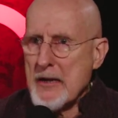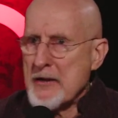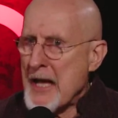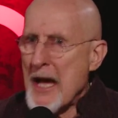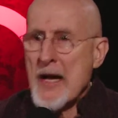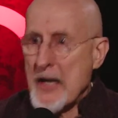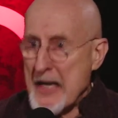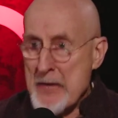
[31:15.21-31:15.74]

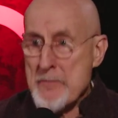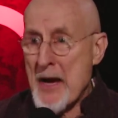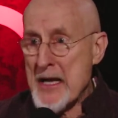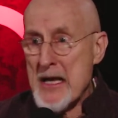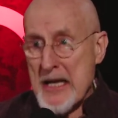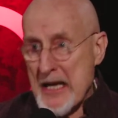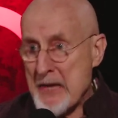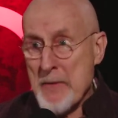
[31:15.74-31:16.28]
yeah he
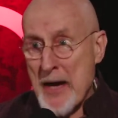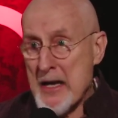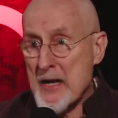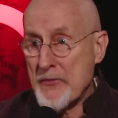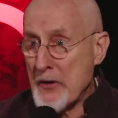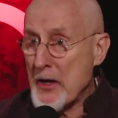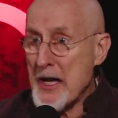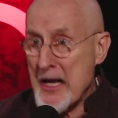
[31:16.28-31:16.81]
might he might
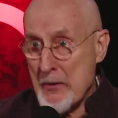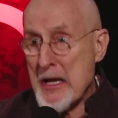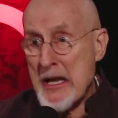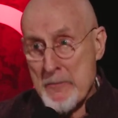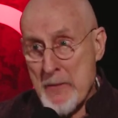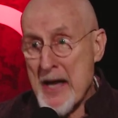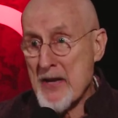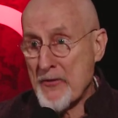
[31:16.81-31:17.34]
have he,
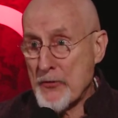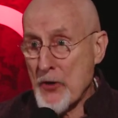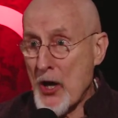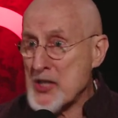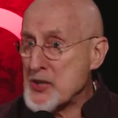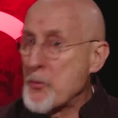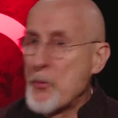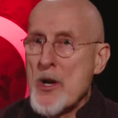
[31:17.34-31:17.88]
he might have
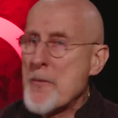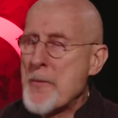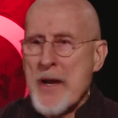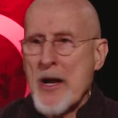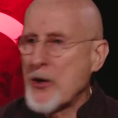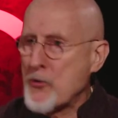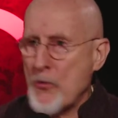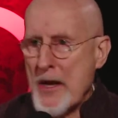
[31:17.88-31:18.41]
lost would have
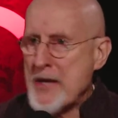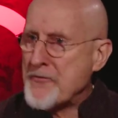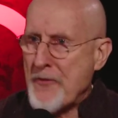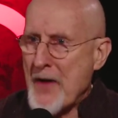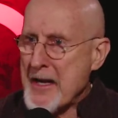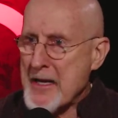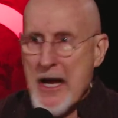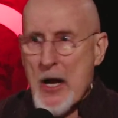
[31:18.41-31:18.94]
been a great
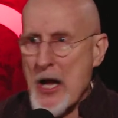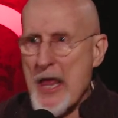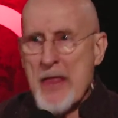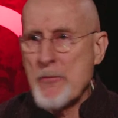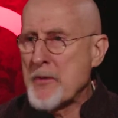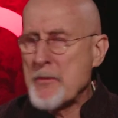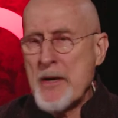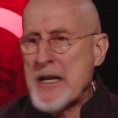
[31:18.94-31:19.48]
fight
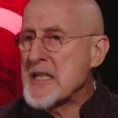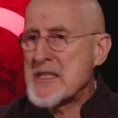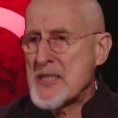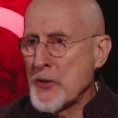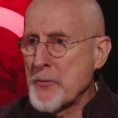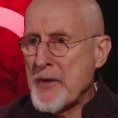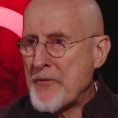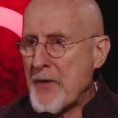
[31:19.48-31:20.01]
and we'd
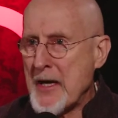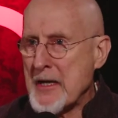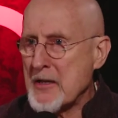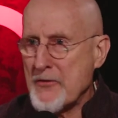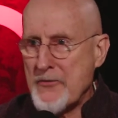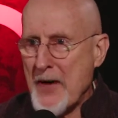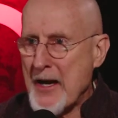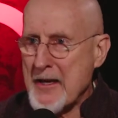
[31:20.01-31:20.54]
still be
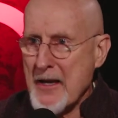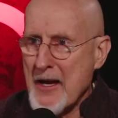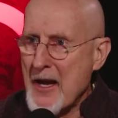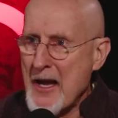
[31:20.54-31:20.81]
fighting the fight